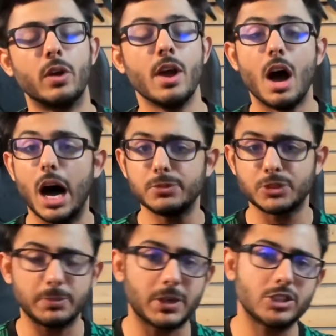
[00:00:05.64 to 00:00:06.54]
Everything
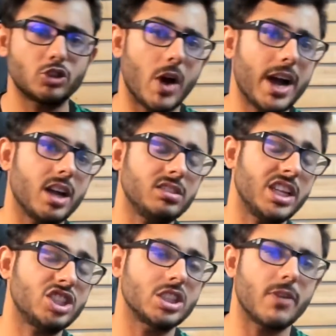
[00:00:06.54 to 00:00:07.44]
you should know about
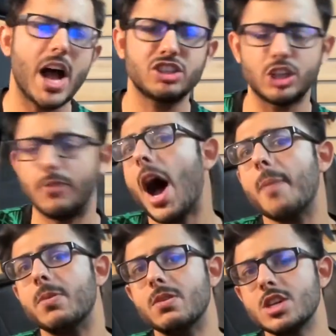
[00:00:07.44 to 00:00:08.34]
the YouTube star
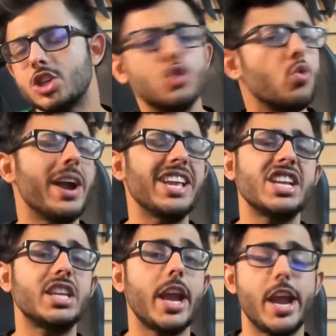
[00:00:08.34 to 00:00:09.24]
in India.
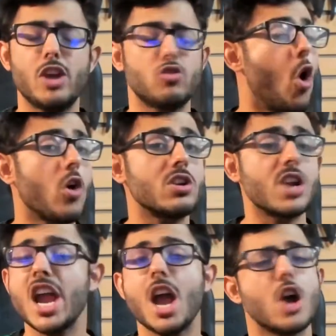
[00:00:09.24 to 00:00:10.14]
Today we will be
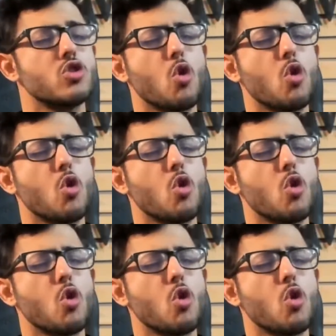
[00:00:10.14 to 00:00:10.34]
revealing some